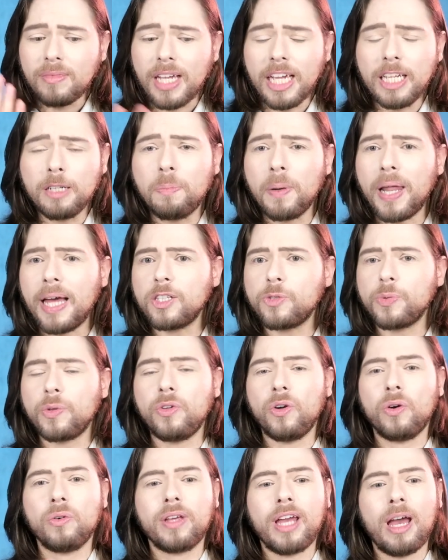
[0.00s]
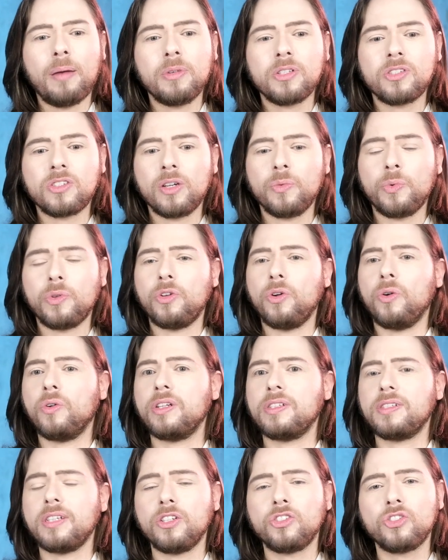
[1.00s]
it blends with your own chemistry, with your
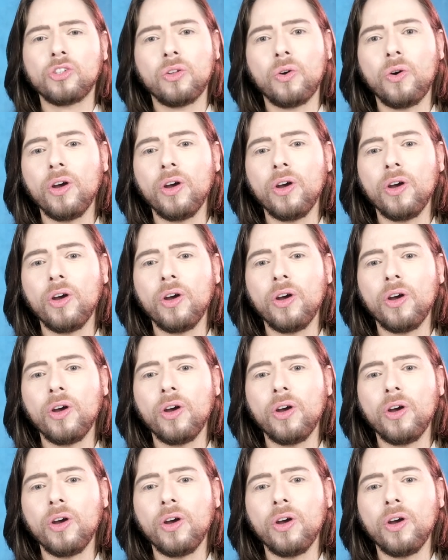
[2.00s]
own essential